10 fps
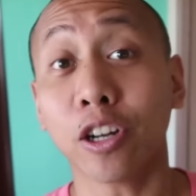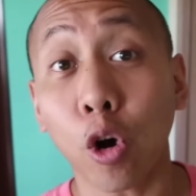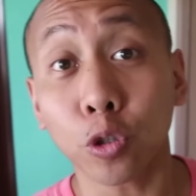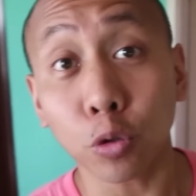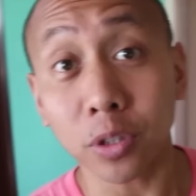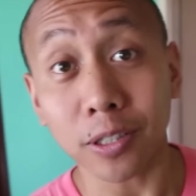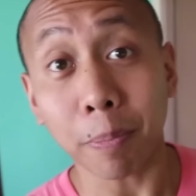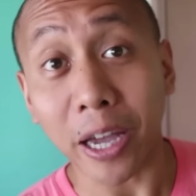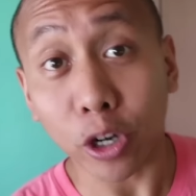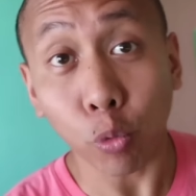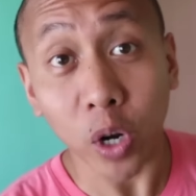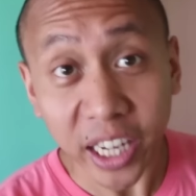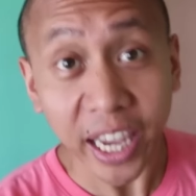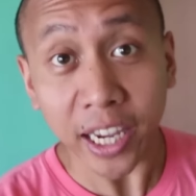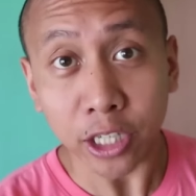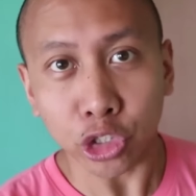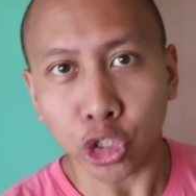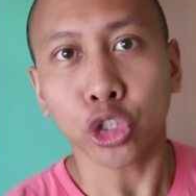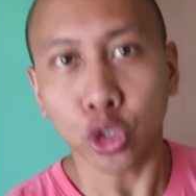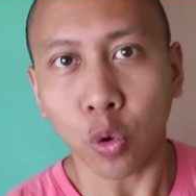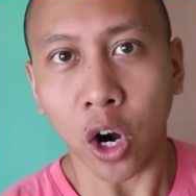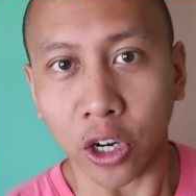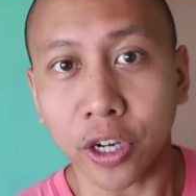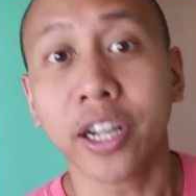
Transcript: it also doesn't matter what age you are.